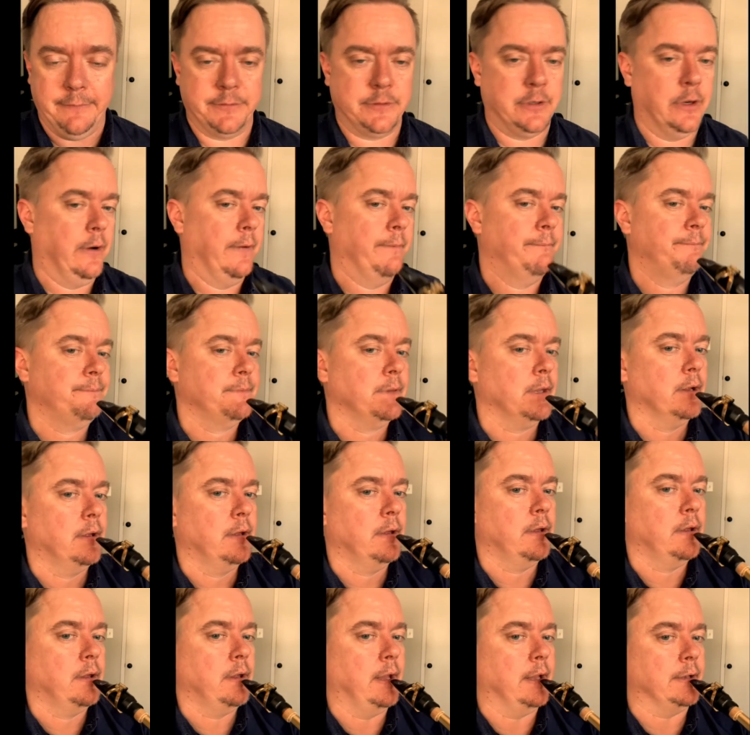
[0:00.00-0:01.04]
So
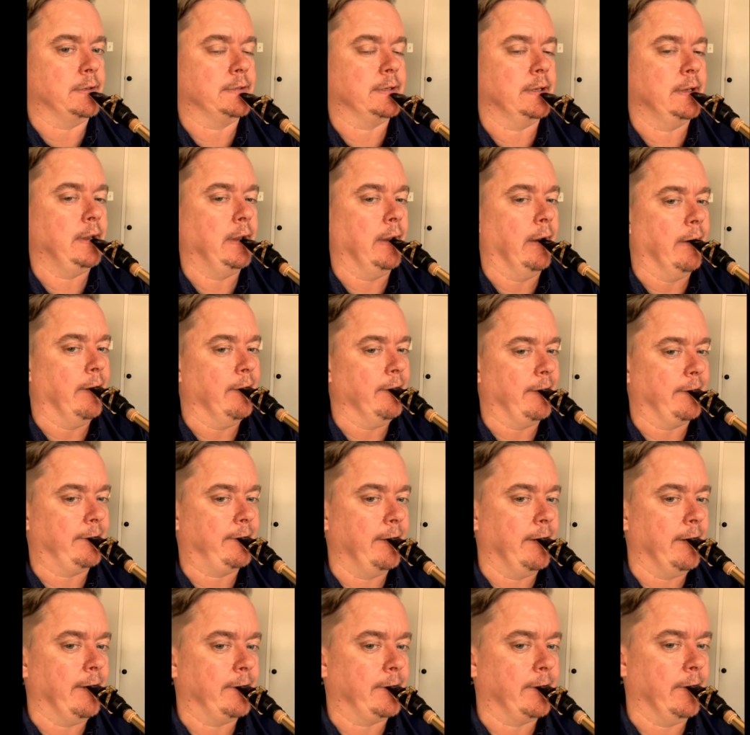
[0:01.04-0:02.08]
it's, you know, like
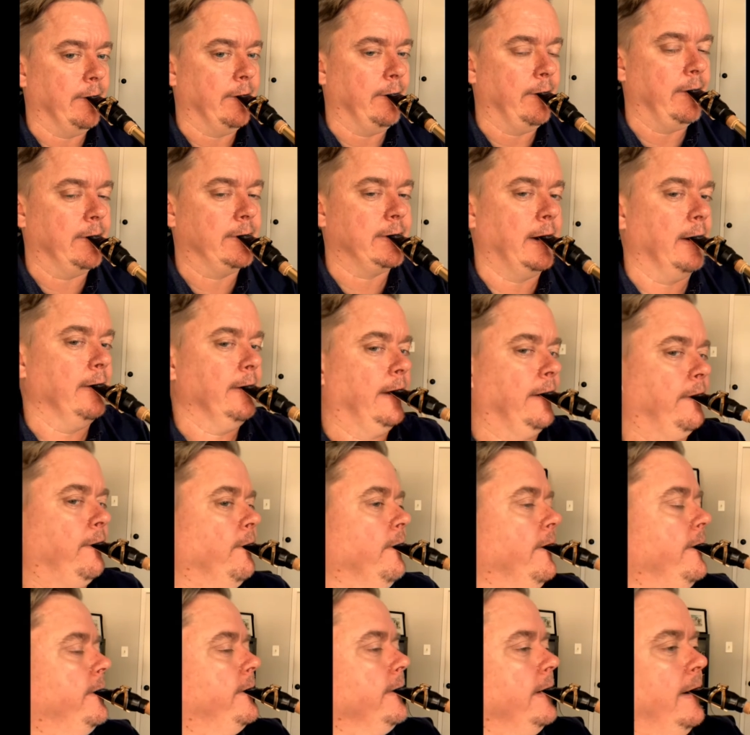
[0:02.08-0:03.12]
this. So it's not like
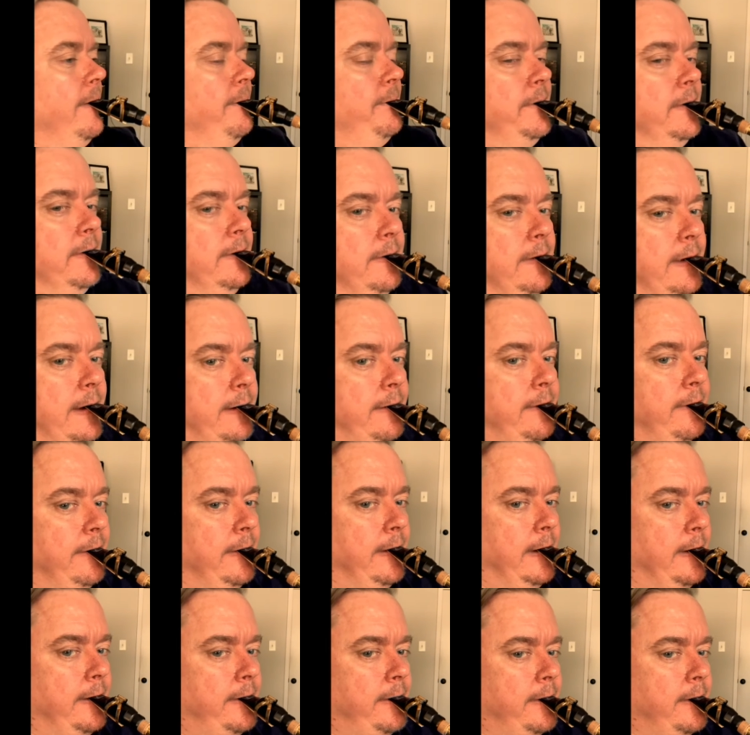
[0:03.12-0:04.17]
one time you're like
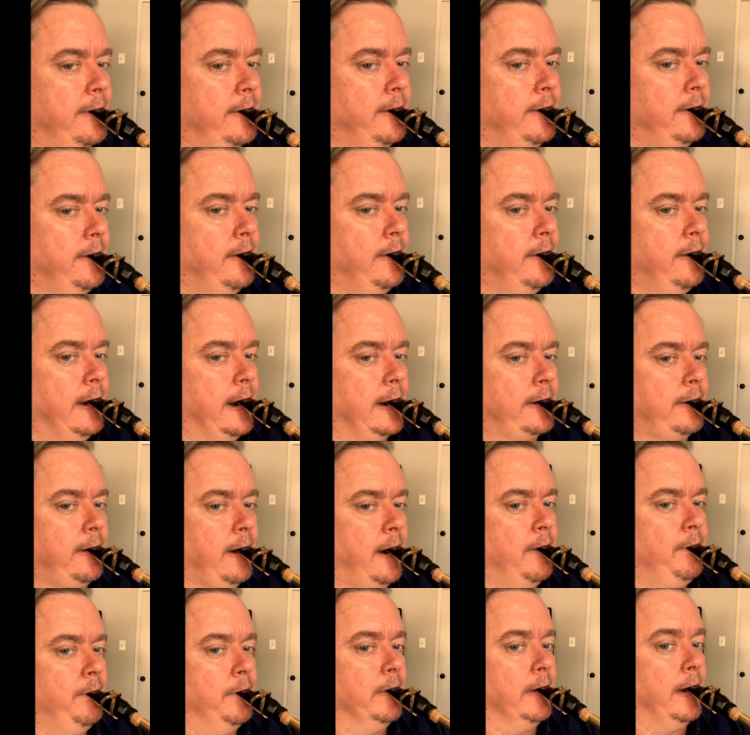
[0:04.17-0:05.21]
this, next
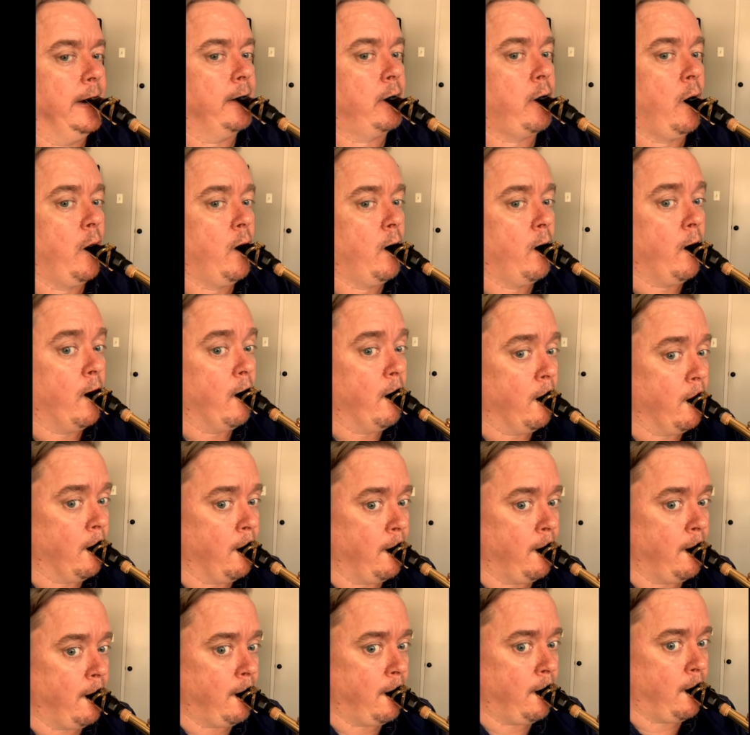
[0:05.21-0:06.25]
time you're like,
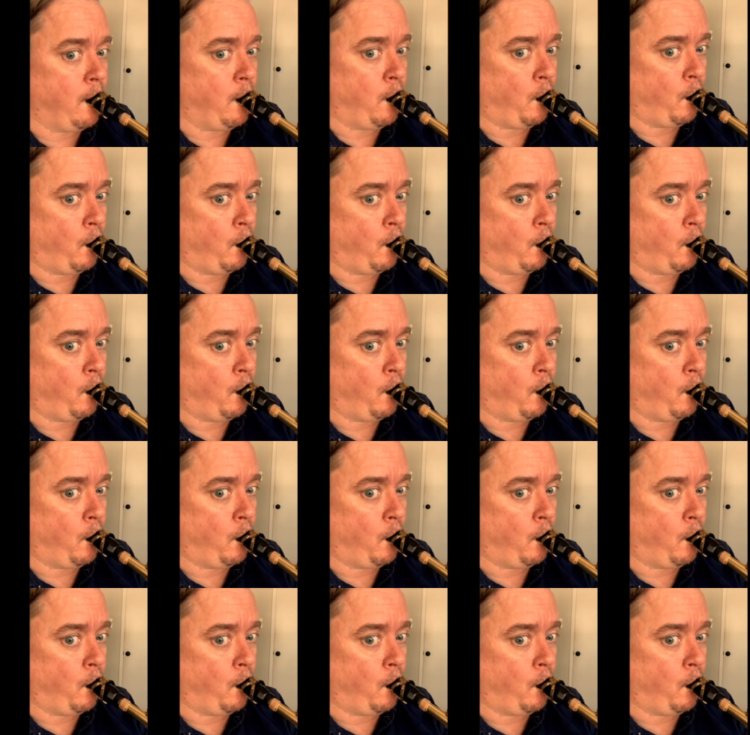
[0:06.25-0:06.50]
or